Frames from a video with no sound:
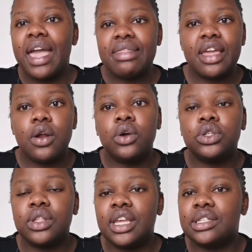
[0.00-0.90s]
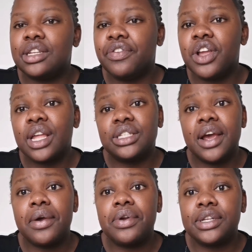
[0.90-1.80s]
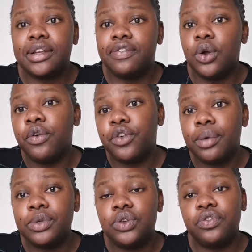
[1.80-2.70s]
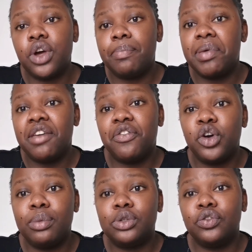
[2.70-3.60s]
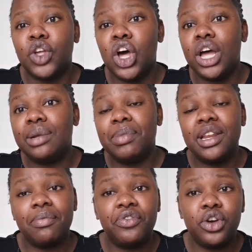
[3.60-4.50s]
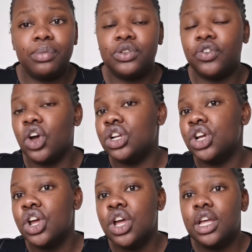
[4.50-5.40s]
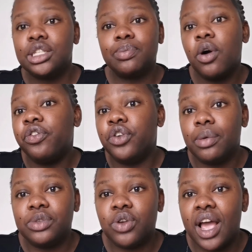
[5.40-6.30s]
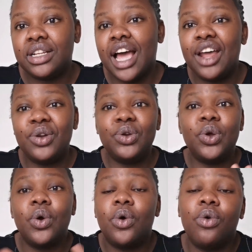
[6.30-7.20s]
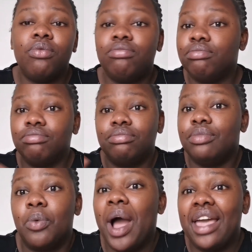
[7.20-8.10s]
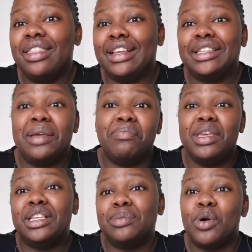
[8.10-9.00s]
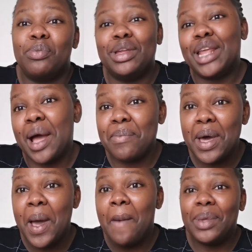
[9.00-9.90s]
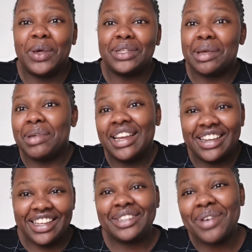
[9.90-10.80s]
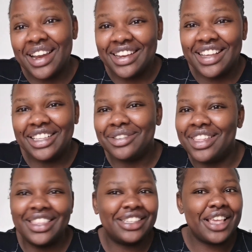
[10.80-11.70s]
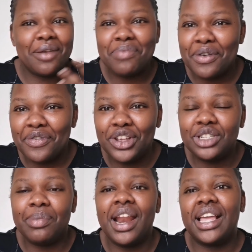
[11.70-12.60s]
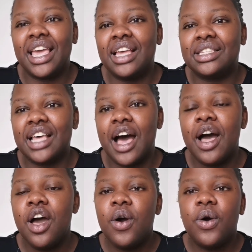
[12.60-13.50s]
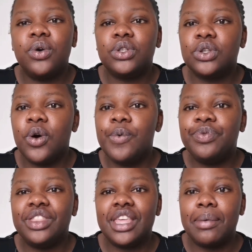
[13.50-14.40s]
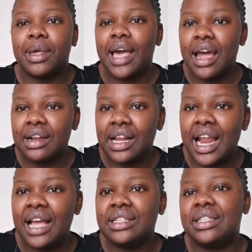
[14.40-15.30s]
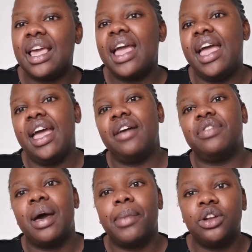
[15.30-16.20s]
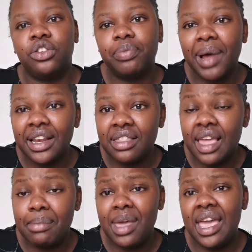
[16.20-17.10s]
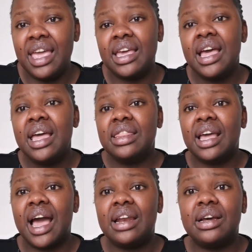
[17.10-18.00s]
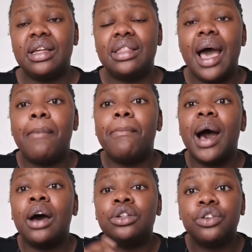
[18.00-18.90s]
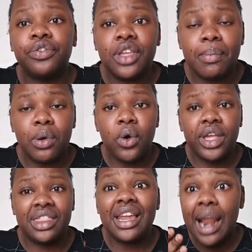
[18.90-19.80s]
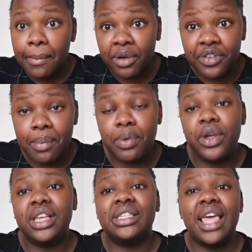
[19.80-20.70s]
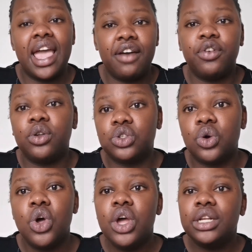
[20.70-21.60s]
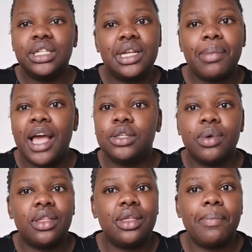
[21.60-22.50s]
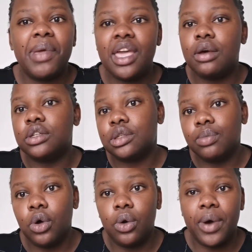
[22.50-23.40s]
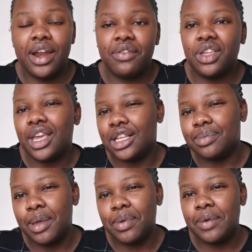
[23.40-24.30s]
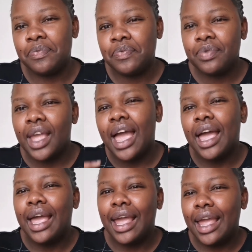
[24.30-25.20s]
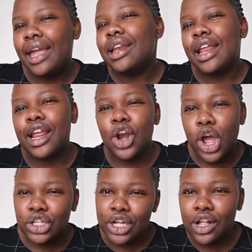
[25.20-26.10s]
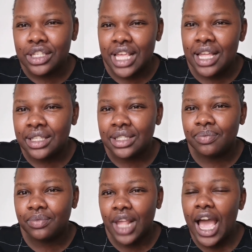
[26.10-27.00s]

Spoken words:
And then also there's different categories of law firms. You've got big firms, you've got medium firms, you've got small firms, right? I don't know why they say big, small, medium, because I mean it is what it is in the same profession, but I guess also the kind of clients they have, the amount of money they make, the amount of the number of employees they have also determines whether they're big or small or whatever the case may be. In a logical sense,